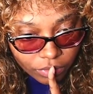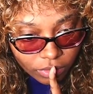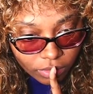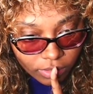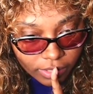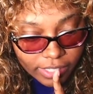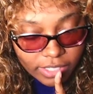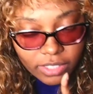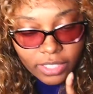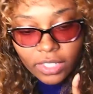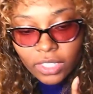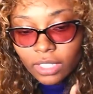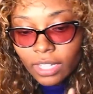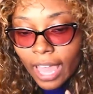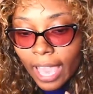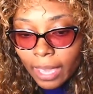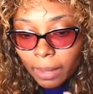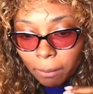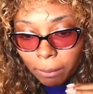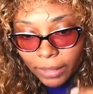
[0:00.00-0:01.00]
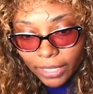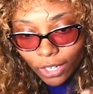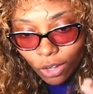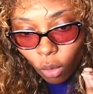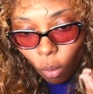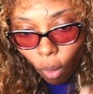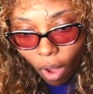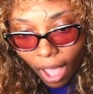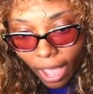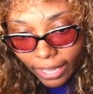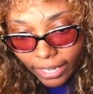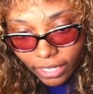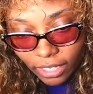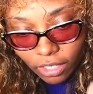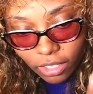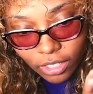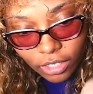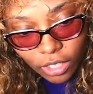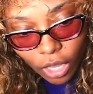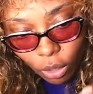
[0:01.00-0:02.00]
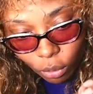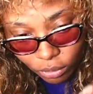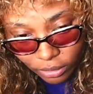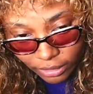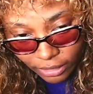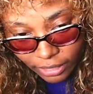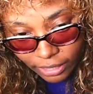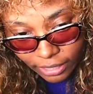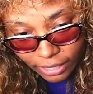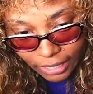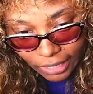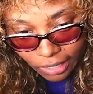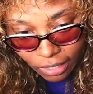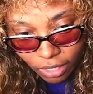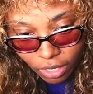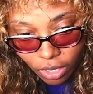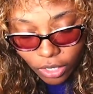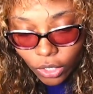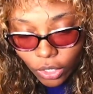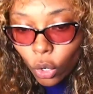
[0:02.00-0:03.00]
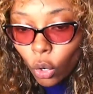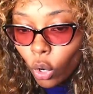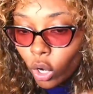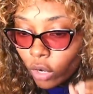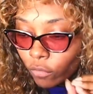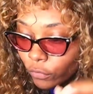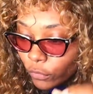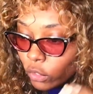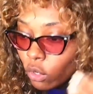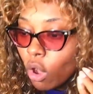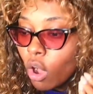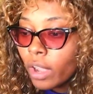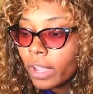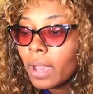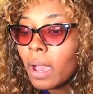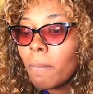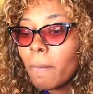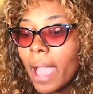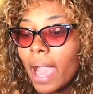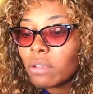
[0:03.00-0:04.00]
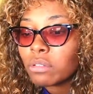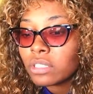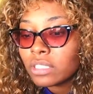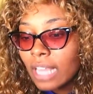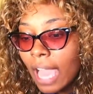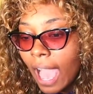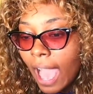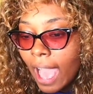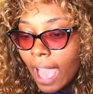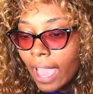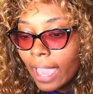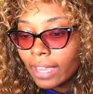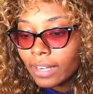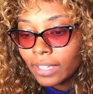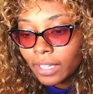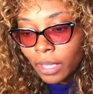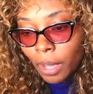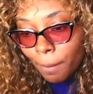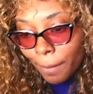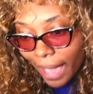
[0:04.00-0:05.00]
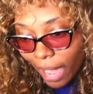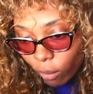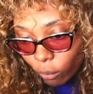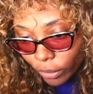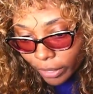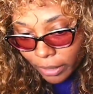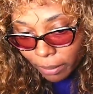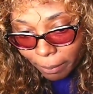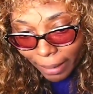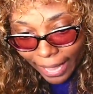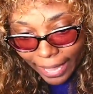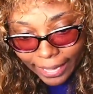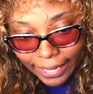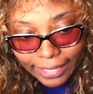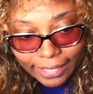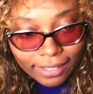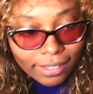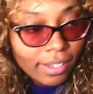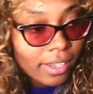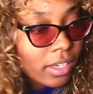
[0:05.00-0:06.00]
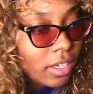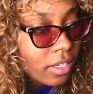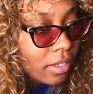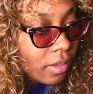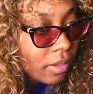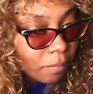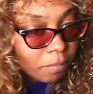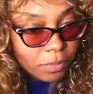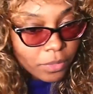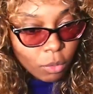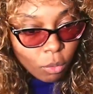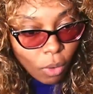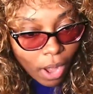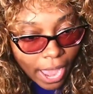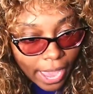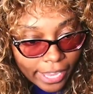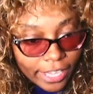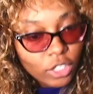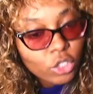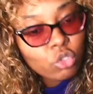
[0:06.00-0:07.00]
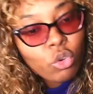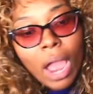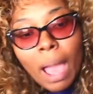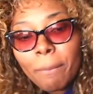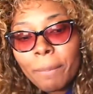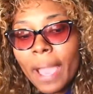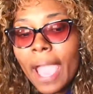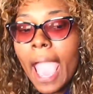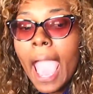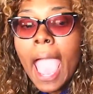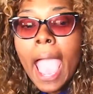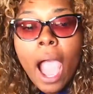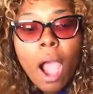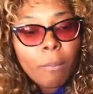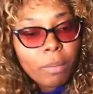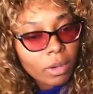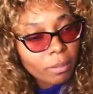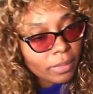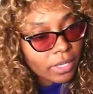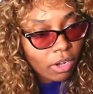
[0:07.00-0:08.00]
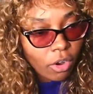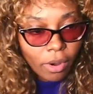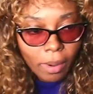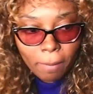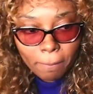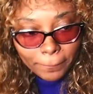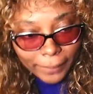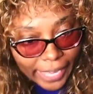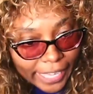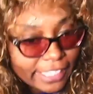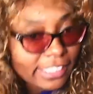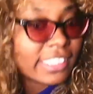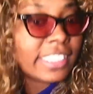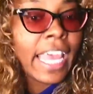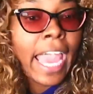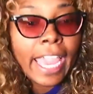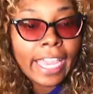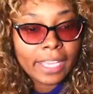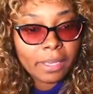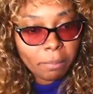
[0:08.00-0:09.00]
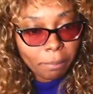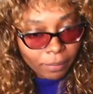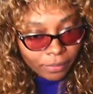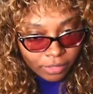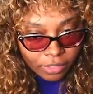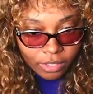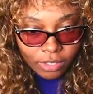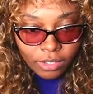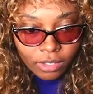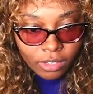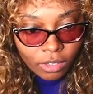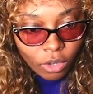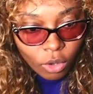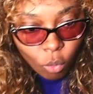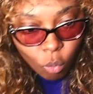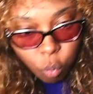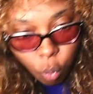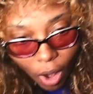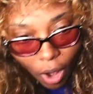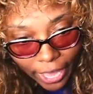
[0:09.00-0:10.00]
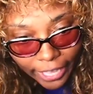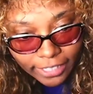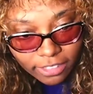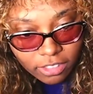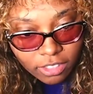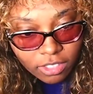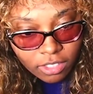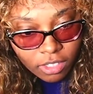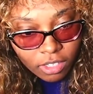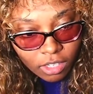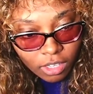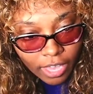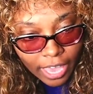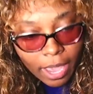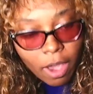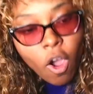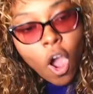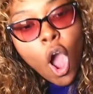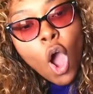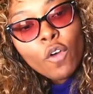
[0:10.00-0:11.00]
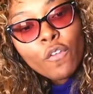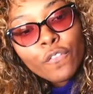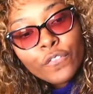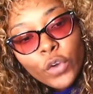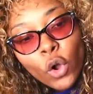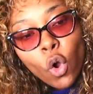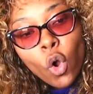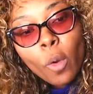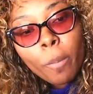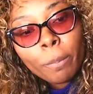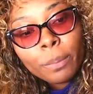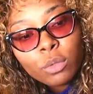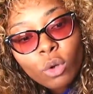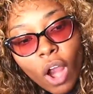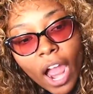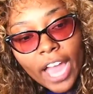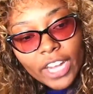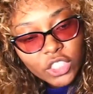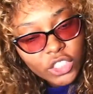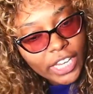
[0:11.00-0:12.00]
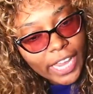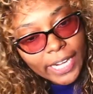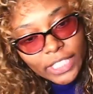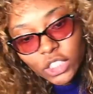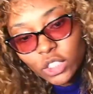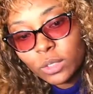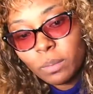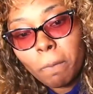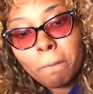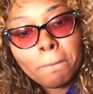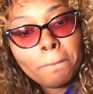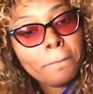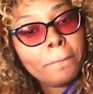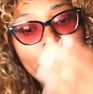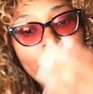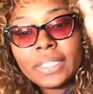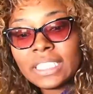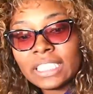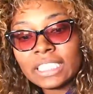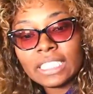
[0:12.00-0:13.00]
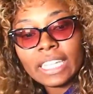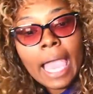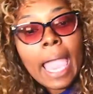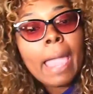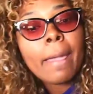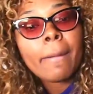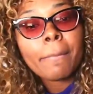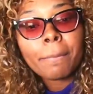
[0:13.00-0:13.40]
It's either like be quiet, low key, or if you're going to come outside, come out with a bang, right? Drop an album or a mixtape. What? A full project. Just slap